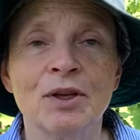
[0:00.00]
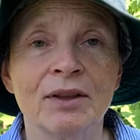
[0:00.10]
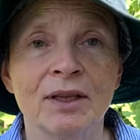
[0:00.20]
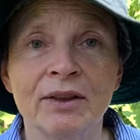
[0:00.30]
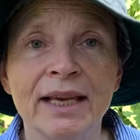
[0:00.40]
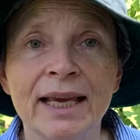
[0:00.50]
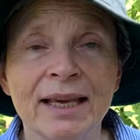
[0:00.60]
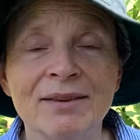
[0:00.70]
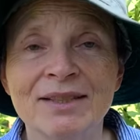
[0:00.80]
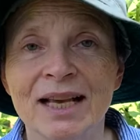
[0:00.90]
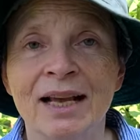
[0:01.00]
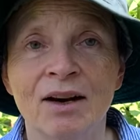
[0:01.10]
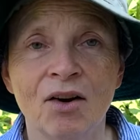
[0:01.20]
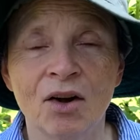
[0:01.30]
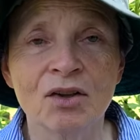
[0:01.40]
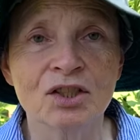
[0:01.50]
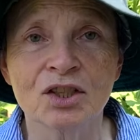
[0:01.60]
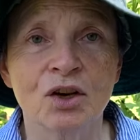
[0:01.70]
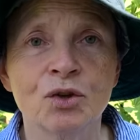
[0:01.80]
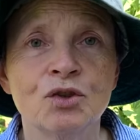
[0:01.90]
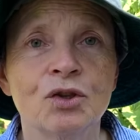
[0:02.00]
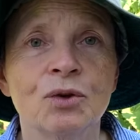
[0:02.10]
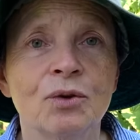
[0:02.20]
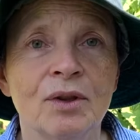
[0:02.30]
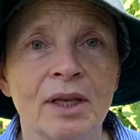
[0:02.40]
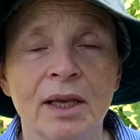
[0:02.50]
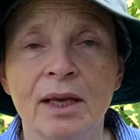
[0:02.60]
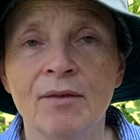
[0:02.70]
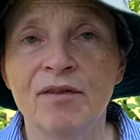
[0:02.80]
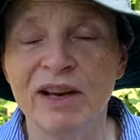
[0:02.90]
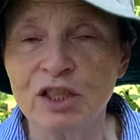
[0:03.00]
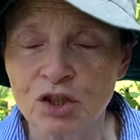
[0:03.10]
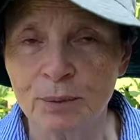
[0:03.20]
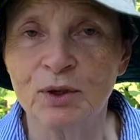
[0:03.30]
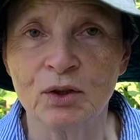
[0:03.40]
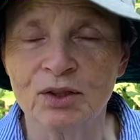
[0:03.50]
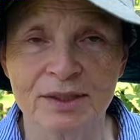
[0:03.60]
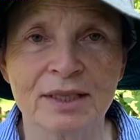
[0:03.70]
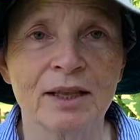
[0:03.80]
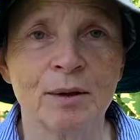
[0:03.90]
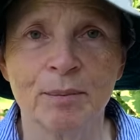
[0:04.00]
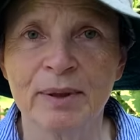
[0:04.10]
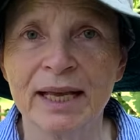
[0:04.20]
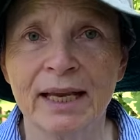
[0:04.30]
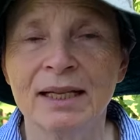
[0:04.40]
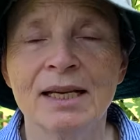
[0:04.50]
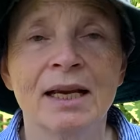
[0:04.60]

to the leaves and also to the vegetables that the plant